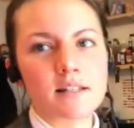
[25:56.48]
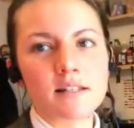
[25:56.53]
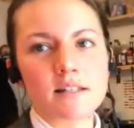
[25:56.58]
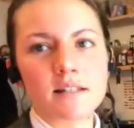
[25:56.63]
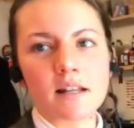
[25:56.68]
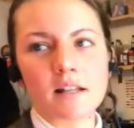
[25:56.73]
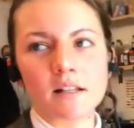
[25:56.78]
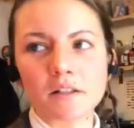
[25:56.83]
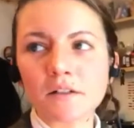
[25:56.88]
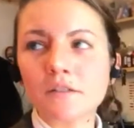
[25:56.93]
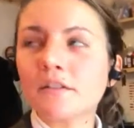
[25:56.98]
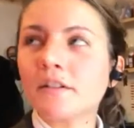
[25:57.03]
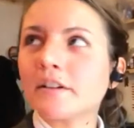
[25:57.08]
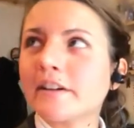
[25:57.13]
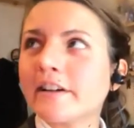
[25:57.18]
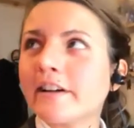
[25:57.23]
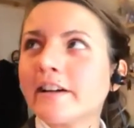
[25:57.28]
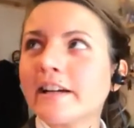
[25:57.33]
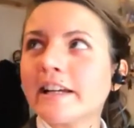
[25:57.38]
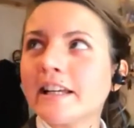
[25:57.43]

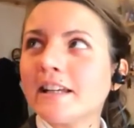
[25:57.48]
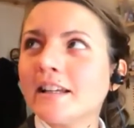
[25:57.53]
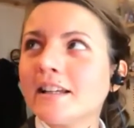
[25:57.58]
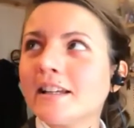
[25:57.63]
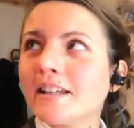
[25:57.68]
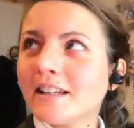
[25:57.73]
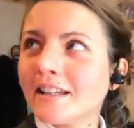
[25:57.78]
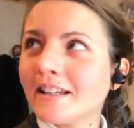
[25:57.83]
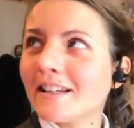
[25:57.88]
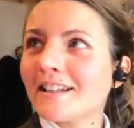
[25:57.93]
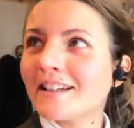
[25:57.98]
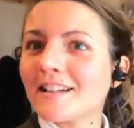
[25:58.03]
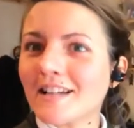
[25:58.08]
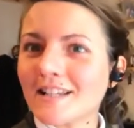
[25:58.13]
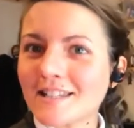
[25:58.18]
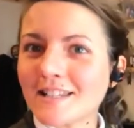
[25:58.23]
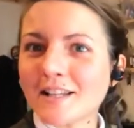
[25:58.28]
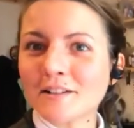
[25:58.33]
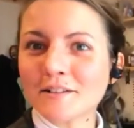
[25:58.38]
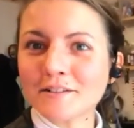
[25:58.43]
celery
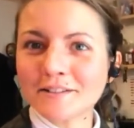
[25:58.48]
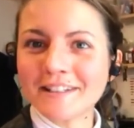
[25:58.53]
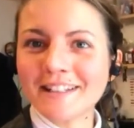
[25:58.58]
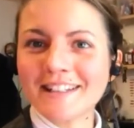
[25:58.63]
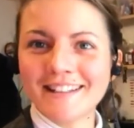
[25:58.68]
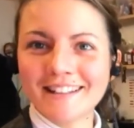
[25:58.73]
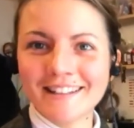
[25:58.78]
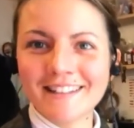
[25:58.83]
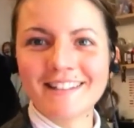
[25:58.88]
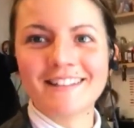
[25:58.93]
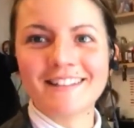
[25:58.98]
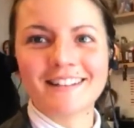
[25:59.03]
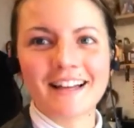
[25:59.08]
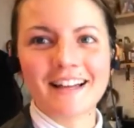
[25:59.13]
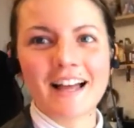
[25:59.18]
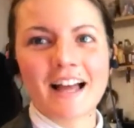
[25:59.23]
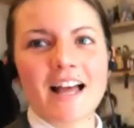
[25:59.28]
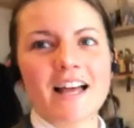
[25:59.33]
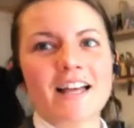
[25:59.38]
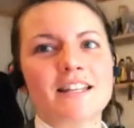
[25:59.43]

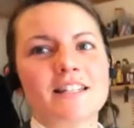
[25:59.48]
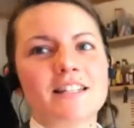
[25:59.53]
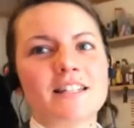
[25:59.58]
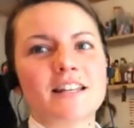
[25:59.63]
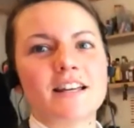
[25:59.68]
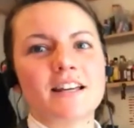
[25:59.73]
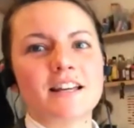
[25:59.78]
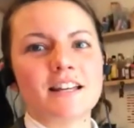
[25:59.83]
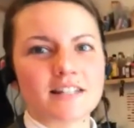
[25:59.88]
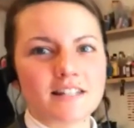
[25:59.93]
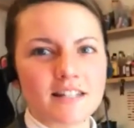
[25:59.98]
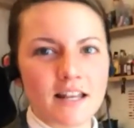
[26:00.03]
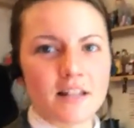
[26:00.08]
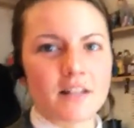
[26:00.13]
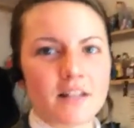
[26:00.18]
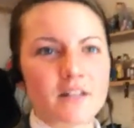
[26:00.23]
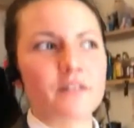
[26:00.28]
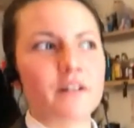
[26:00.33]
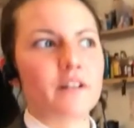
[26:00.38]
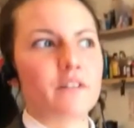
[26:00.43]
as a
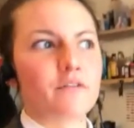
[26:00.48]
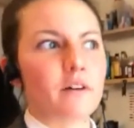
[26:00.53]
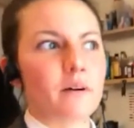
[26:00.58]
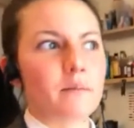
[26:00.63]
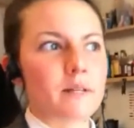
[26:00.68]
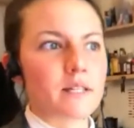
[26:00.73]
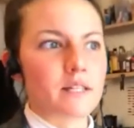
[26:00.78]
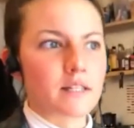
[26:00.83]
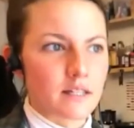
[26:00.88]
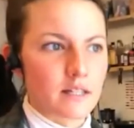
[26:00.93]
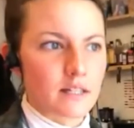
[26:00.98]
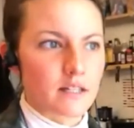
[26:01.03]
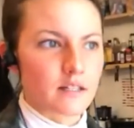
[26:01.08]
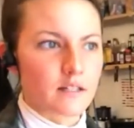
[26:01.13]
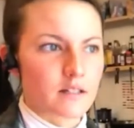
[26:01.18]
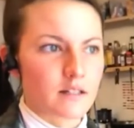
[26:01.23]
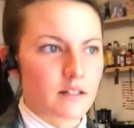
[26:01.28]
celery from a seed,